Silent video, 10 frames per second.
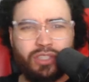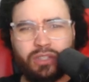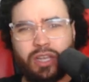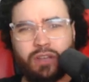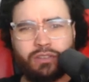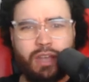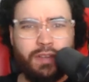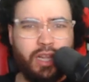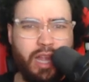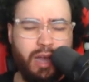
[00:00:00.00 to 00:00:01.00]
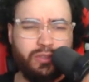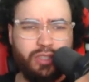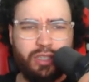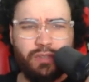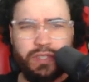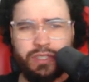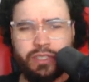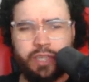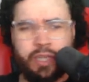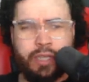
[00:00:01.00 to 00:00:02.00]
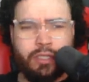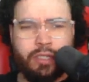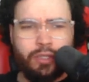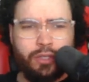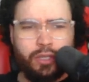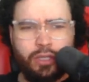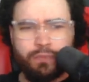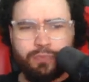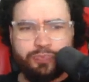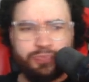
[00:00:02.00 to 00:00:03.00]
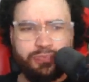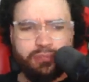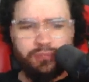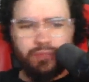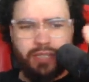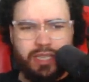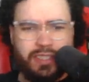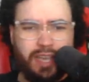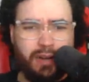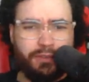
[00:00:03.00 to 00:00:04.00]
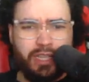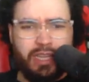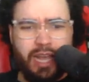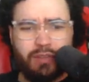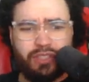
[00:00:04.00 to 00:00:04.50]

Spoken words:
So they also have a cloud service. So you could sign up for the cloud